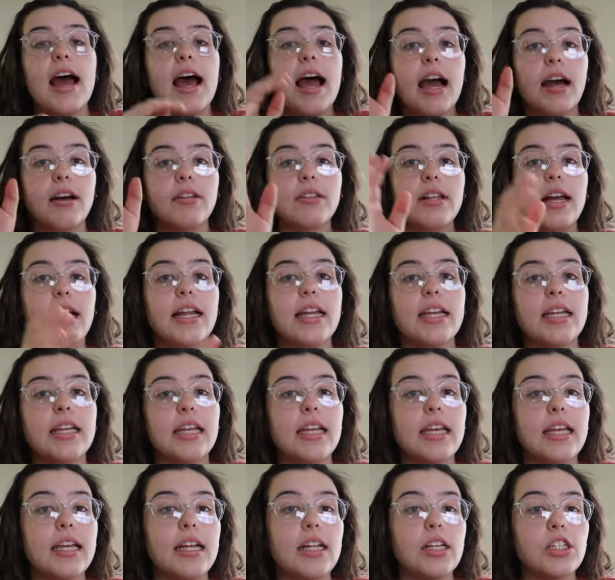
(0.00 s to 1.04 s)
outlining
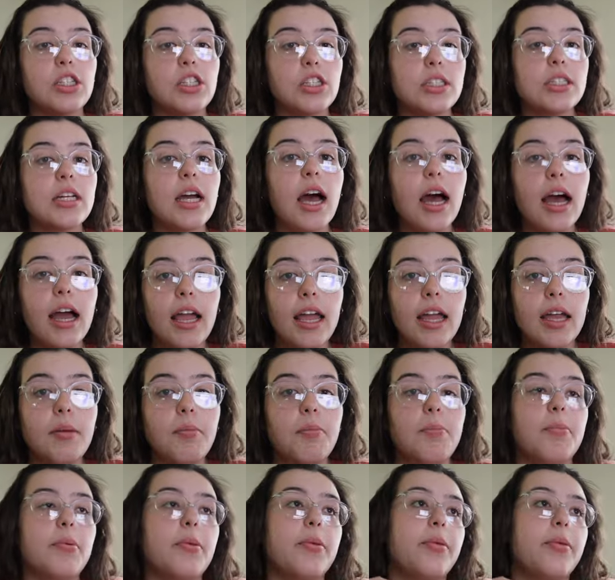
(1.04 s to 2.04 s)
each type,